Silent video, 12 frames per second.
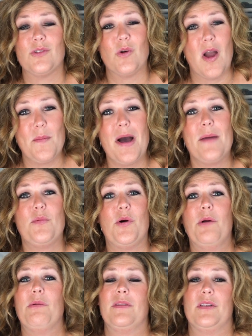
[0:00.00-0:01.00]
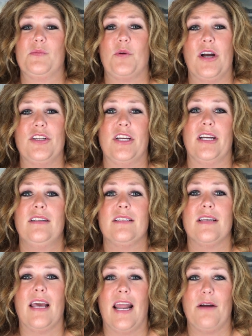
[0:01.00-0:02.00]
So I'm on board with this
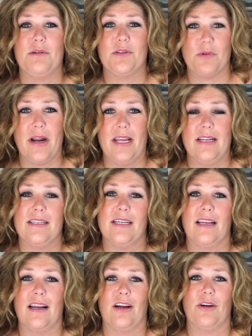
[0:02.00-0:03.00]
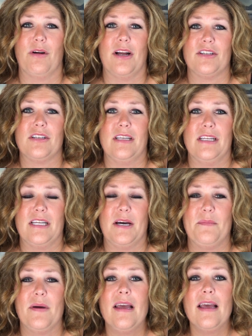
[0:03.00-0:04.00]
project, and I was ready to get our garage cleaned
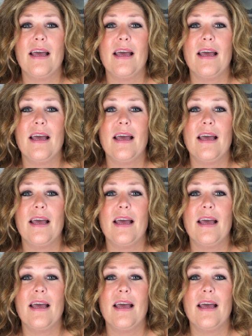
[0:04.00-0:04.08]
up.